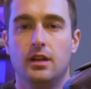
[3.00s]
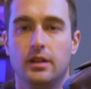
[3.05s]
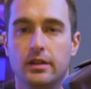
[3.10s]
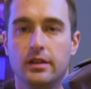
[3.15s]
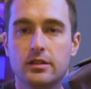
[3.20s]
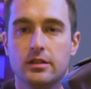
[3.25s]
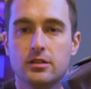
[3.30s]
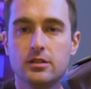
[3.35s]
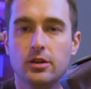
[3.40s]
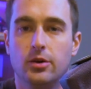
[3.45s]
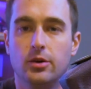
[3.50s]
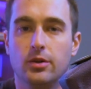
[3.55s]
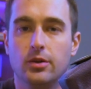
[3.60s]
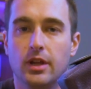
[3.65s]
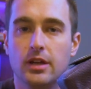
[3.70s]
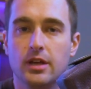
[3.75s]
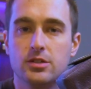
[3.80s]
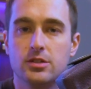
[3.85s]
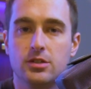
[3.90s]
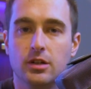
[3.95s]
So
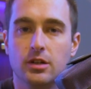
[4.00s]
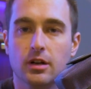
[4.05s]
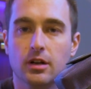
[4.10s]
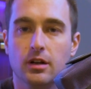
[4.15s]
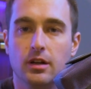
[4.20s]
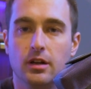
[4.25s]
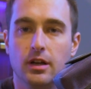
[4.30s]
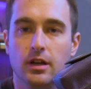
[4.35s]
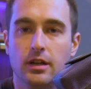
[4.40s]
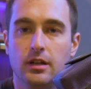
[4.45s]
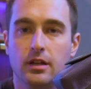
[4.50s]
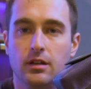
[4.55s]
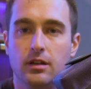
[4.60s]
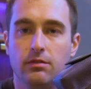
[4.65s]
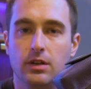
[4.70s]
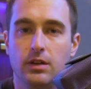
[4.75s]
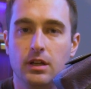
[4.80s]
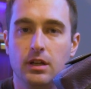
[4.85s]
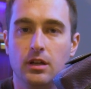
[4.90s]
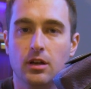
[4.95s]
last year I did a
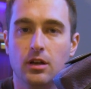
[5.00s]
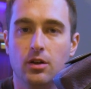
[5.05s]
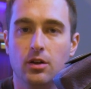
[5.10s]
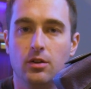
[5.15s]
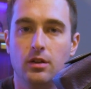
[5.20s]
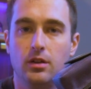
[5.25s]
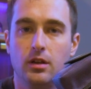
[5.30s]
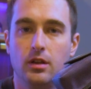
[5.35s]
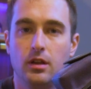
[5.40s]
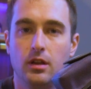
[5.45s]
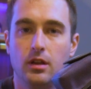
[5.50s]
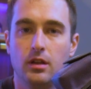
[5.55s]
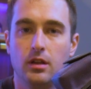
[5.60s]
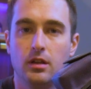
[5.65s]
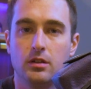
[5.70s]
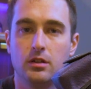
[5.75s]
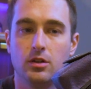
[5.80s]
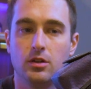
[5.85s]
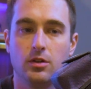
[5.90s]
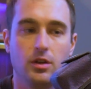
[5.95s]
video
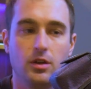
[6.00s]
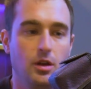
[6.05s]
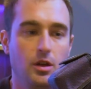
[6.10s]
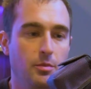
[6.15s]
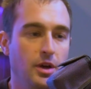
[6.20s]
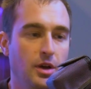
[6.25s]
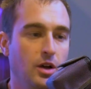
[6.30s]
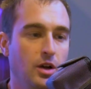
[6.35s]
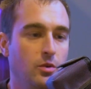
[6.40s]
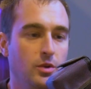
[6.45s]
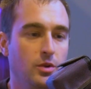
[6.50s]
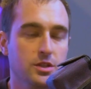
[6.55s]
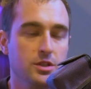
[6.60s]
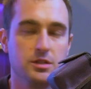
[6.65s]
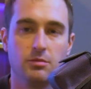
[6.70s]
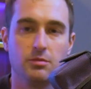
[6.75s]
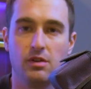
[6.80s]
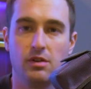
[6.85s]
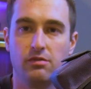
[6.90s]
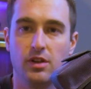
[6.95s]
talking about what's in
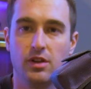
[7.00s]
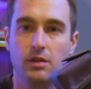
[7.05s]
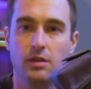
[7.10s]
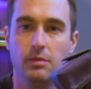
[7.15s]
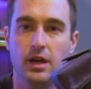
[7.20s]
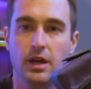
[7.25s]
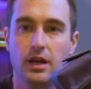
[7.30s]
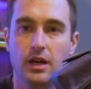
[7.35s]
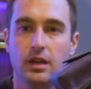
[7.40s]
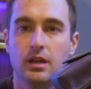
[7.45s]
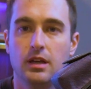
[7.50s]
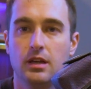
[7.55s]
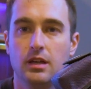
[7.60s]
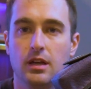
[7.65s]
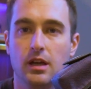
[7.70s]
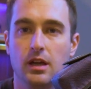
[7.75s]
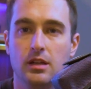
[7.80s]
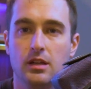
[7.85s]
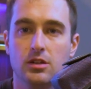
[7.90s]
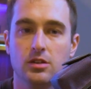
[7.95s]
my flight bag,
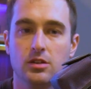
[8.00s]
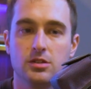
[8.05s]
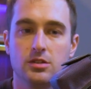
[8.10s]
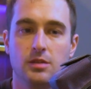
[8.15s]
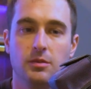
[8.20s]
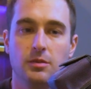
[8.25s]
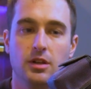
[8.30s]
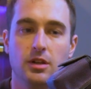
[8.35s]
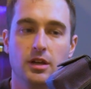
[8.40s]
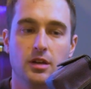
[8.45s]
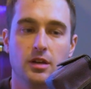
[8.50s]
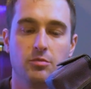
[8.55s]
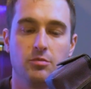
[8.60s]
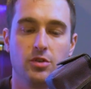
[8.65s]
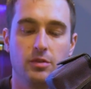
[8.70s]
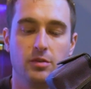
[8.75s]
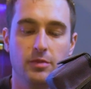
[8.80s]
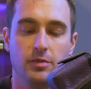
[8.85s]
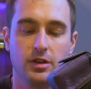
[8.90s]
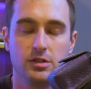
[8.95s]
and y'all seem to like it
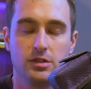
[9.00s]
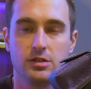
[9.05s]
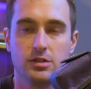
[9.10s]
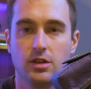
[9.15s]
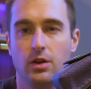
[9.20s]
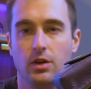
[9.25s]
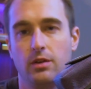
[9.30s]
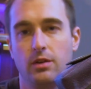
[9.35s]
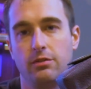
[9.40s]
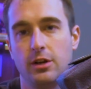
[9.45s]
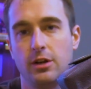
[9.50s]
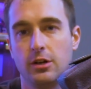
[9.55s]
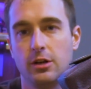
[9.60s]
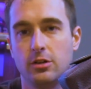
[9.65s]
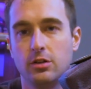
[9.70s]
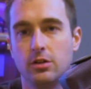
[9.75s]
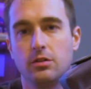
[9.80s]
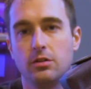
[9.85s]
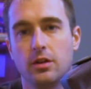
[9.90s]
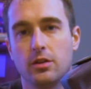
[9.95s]
pretty much, so I figured to
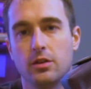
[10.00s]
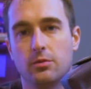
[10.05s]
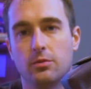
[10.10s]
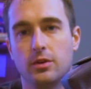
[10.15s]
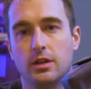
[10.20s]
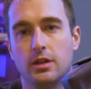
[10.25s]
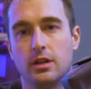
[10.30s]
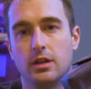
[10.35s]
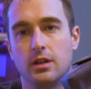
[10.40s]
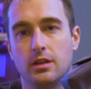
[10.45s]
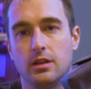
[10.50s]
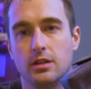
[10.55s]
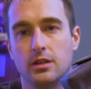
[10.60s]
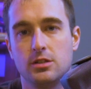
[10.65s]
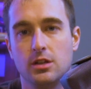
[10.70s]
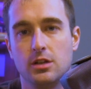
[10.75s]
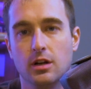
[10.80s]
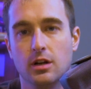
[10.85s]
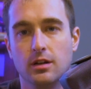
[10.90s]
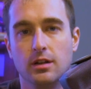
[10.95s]
do another one this
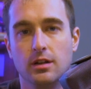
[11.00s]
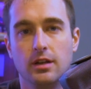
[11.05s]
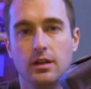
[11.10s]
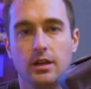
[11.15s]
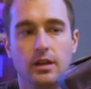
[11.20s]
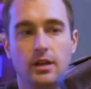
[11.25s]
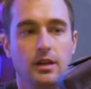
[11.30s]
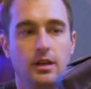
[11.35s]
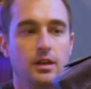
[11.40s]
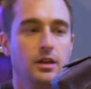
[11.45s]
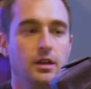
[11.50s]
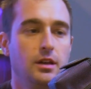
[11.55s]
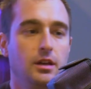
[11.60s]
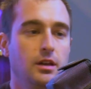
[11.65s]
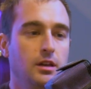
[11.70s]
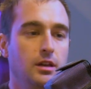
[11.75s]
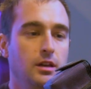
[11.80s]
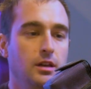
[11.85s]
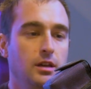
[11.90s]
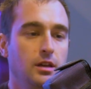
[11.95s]
year.
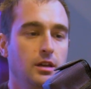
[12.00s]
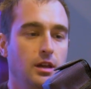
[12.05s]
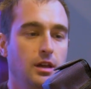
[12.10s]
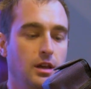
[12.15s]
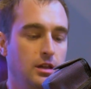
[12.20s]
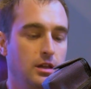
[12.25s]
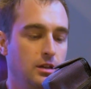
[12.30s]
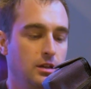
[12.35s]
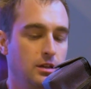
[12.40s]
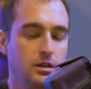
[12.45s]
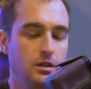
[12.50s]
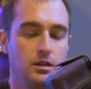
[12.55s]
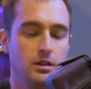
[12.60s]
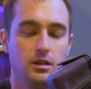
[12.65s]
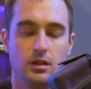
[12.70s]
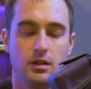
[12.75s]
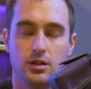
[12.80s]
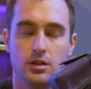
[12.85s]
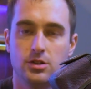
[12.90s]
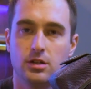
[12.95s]
And
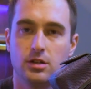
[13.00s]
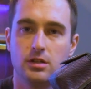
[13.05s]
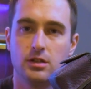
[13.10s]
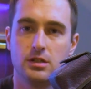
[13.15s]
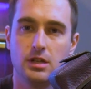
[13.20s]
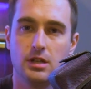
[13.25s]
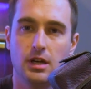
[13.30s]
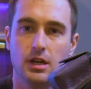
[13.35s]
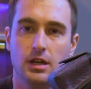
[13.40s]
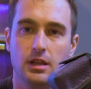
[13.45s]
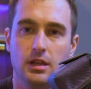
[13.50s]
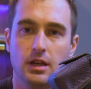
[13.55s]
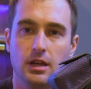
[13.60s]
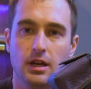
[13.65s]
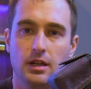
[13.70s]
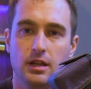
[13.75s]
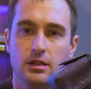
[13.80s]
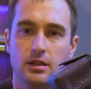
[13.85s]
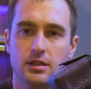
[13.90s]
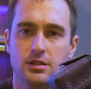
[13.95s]
I should say
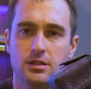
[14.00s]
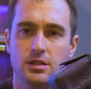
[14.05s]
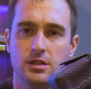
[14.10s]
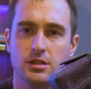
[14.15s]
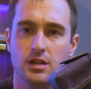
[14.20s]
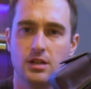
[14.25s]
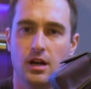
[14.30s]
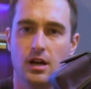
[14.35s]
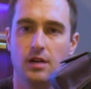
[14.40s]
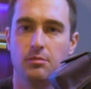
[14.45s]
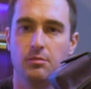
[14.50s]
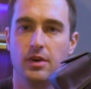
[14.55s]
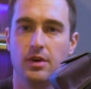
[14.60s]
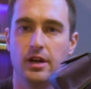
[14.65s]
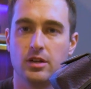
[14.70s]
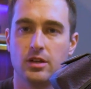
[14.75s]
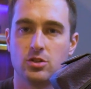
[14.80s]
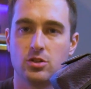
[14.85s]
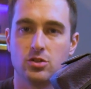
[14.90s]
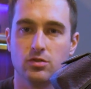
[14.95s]
that this is not
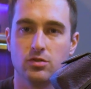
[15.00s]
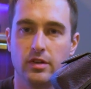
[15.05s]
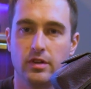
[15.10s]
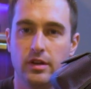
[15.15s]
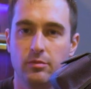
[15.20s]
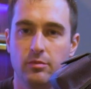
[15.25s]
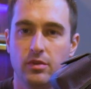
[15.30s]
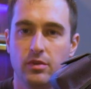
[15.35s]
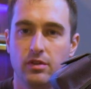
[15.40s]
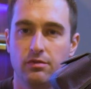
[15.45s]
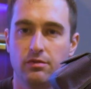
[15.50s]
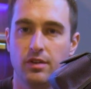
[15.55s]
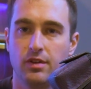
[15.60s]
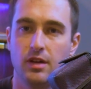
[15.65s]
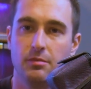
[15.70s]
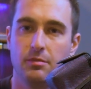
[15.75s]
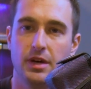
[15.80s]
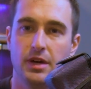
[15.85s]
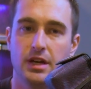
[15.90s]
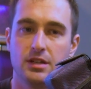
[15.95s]
my dream
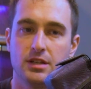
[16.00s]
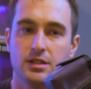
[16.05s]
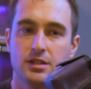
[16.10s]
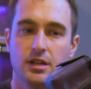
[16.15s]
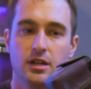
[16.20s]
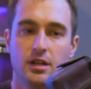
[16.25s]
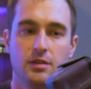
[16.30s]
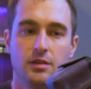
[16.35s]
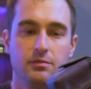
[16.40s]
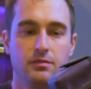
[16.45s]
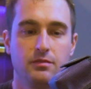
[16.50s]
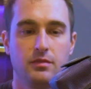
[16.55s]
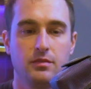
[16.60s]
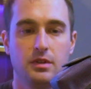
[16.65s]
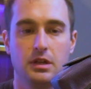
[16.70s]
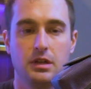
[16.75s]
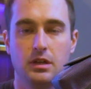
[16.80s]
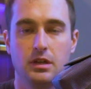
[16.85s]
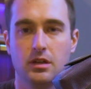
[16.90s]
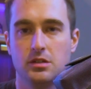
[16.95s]
flight bag setup
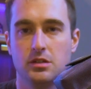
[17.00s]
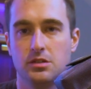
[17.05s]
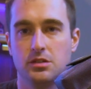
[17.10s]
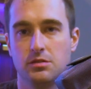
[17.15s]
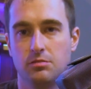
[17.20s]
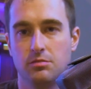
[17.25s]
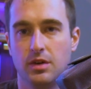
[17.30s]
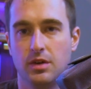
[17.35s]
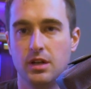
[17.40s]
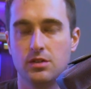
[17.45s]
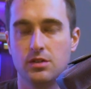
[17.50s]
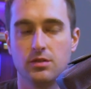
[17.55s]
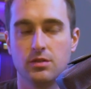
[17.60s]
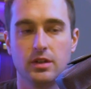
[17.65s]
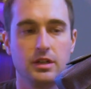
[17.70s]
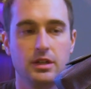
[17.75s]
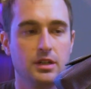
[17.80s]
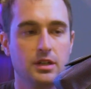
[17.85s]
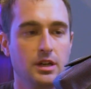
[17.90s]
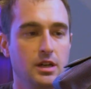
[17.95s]
because money's
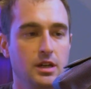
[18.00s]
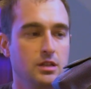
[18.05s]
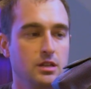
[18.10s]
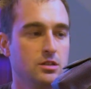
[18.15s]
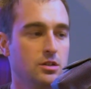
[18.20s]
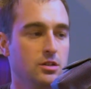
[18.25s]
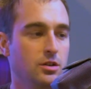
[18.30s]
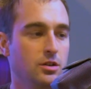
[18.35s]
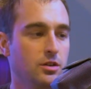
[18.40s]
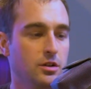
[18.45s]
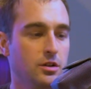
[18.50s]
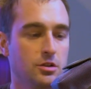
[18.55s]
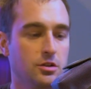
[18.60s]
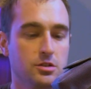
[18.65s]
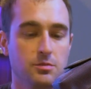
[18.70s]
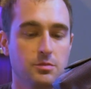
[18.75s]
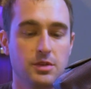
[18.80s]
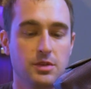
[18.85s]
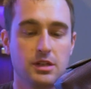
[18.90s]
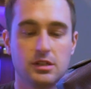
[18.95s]
really tight, so there are
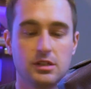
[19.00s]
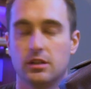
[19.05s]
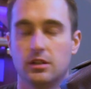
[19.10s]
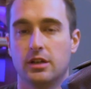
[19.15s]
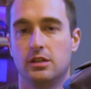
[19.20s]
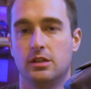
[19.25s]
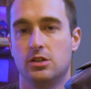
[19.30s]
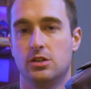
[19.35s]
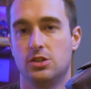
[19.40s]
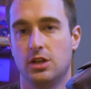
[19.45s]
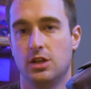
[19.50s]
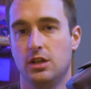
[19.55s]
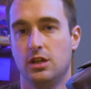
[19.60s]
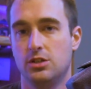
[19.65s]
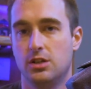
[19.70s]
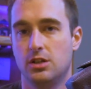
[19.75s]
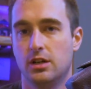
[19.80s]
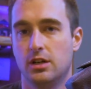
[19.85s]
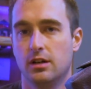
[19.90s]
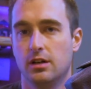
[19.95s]
some things I'd like to change
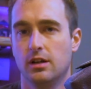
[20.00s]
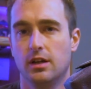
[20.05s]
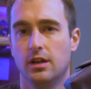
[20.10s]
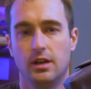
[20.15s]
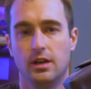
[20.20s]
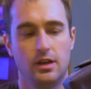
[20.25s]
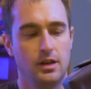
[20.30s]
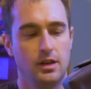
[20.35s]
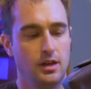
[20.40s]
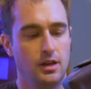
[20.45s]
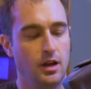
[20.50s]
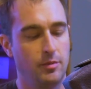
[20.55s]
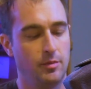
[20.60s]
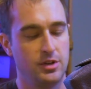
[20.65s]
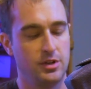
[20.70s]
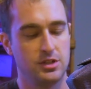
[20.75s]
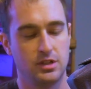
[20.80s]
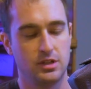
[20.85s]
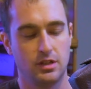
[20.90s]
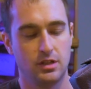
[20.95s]
here. I'll
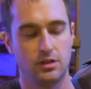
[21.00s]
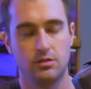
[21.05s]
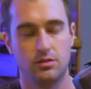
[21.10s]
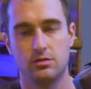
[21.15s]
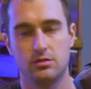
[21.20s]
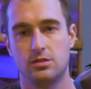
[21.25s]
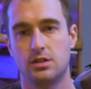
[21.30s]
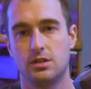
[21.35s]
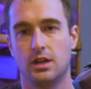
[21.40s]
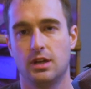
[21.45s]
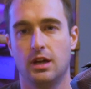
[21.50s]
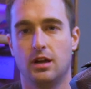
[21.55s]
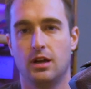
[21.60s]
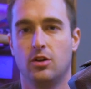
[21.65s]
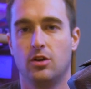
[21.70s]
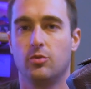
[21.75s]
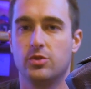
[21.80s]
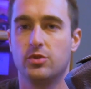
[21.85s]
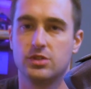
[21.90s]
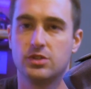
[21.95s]
mention those, and I
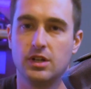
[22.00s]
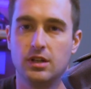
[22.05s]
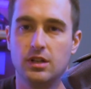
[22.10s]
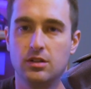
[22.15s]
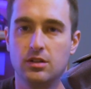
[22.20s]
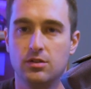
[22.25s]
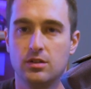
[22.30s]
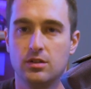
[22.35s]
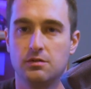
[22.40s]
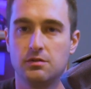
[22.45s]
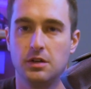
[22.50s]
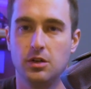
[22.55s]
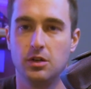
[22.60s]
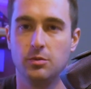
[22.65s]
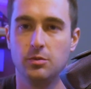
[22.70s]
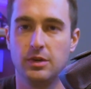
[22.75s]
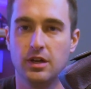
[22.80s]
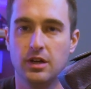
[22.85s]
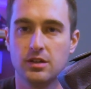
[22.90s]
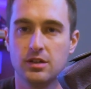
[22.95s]
almost didn't do this video
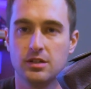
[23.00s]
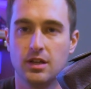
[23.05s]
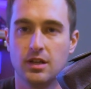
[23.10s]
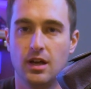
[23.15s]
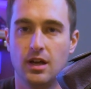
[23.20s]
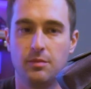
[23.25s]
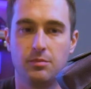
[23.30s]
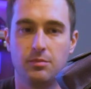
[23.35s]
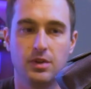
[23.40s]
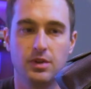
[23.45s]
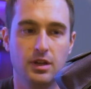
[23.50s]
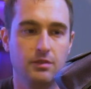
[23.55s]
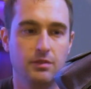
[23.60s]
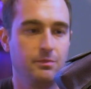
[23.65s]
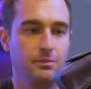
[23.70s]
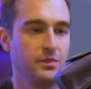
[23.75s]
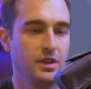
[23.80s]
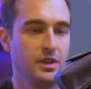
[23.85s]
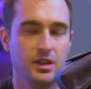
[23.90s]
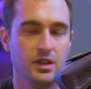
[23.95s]
because of that, but
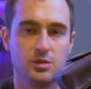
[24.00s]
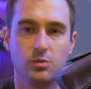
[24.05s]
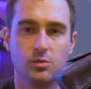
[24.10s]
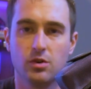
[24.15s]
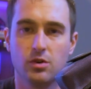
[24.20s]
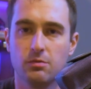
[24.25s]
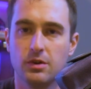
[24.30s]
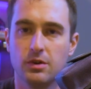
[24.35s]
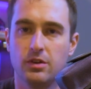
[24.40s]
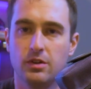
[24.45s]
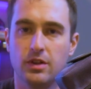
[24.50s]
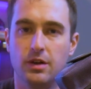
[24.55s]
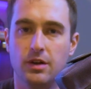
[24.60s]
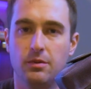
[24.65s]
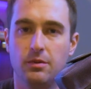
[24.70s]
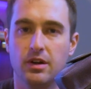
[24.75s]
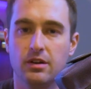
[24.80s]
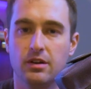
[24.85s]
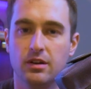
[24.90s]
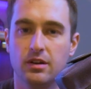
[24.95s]
it's more real that
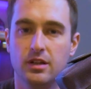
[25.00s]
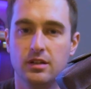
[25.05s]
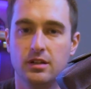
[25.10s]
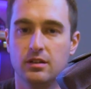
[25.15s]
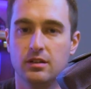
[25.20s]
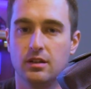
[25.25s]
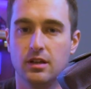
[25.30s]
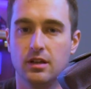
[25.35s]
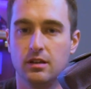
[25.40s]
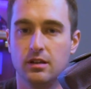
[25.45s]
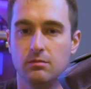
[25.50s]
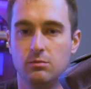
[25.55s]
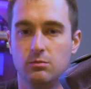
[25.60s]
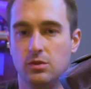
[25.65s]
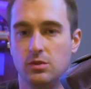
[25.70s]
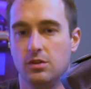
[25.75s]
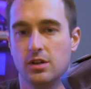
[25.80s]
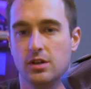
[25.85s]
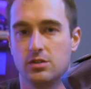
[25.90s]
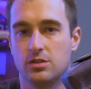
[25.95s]
way, right? Like,
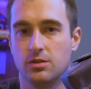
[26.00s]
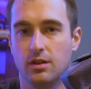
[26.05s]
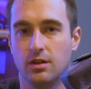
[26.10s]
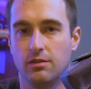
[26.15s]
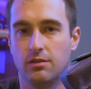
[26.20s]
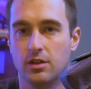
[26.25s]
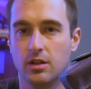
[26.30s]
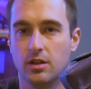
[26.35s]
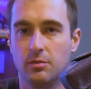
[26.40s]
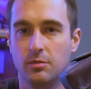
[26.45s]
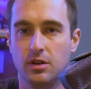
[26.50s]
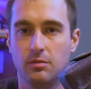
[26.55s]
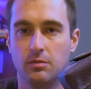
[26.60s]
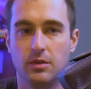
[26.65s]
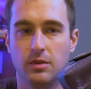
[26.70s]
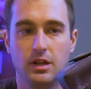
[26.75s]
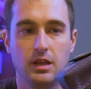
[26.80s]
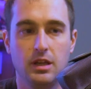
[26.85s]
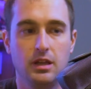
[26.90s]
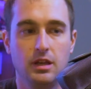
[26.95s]
you guys don't have unlimited
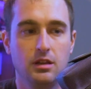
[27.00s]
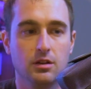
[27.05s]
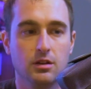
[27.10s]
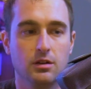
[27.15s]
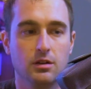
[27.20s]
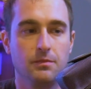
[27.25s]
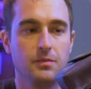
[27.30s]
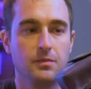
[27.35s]
money either.